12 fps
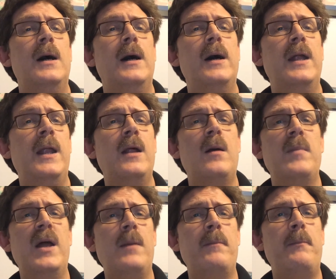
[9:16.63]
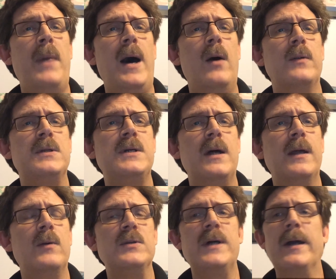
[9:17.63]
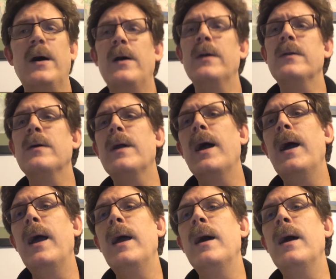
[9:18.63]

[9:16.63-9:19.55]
It ended up being about, I think it was like $187,